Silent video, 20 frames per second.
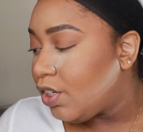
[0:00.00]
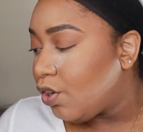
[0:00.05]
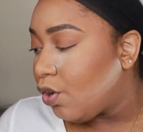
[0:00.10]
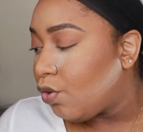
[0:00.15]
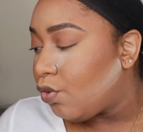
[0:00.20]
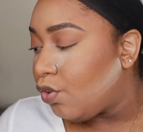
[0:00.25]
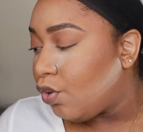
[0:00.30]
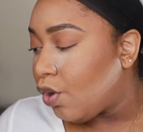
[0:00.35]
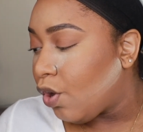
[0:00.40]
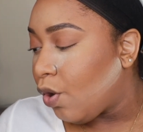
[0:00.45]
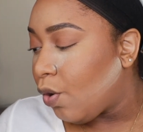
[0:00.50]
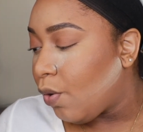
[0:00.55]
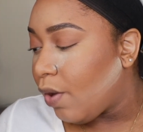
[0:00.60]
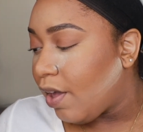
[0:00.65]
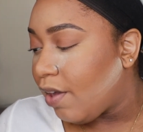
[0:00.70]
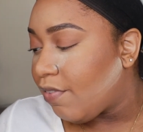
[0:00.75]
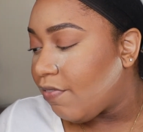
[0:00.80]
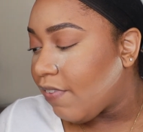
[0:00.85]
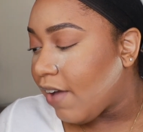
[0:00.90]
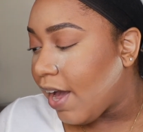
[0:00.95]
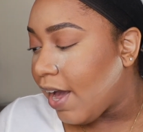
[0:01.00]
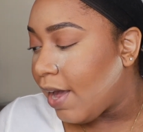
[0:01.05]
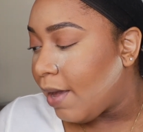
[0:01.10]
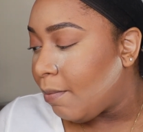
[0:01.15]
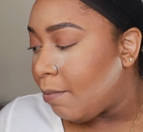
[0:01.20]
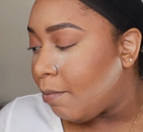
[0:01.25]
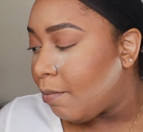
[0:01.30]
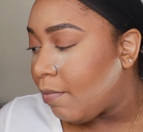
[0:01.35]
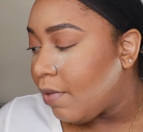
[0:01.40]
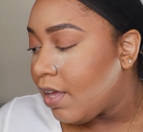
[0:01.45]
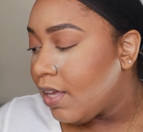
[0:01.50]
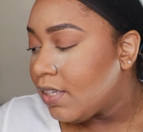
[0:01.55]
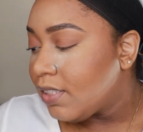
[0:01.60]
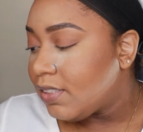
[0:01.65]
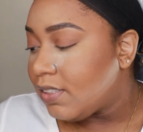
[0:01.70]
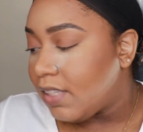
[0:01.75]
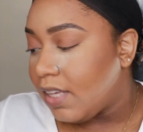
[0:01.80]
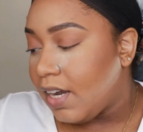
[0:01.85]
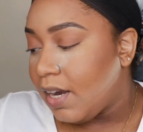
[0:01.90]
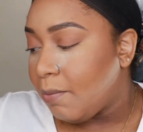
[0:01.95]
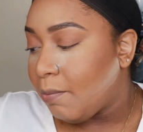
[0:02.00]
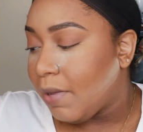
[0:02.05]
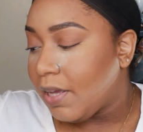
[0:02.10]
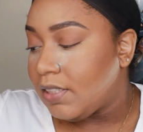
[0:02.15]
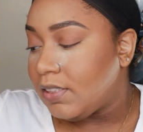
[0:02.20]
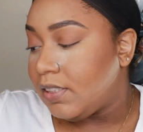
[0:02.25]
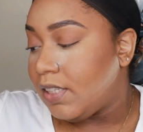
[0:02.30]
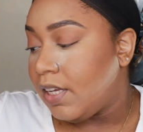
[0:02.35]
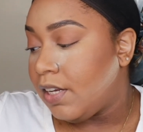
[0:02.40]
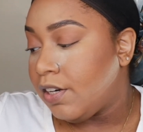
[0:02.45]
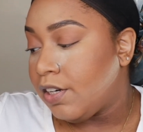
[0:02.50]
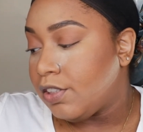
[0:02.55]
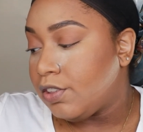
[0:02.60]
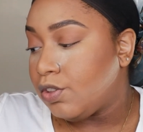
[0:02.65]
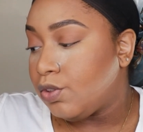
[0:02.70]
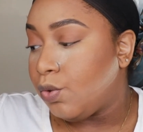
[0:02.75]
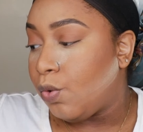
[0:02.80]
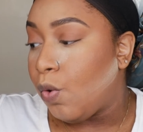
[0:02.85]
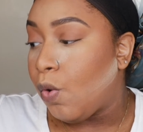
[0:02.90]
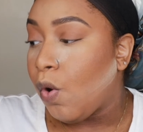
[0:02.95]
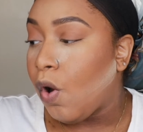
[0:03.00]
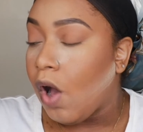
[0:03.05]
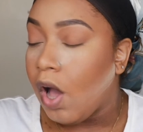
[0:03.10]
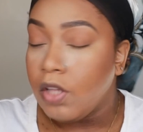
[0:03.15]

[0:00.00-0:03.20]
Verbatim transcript: don't know if I'm setting my standards too,